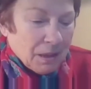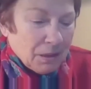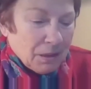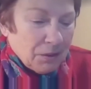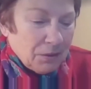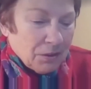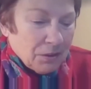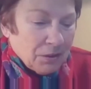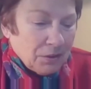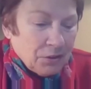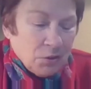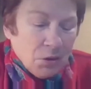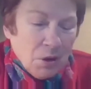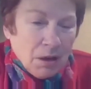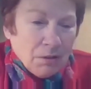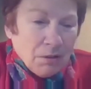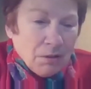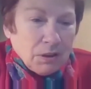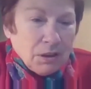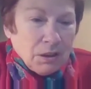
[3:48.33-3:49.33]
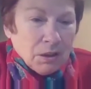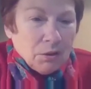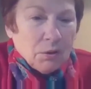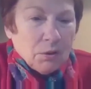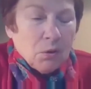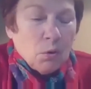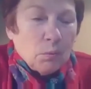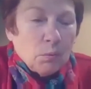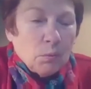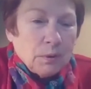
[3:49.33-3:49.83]
And do you have any
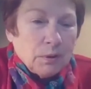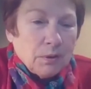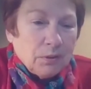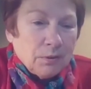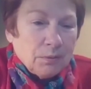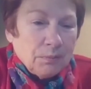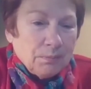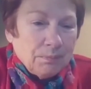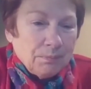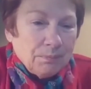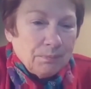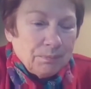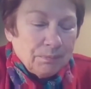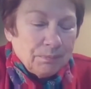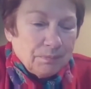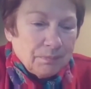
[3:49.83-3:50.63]
other hobbies?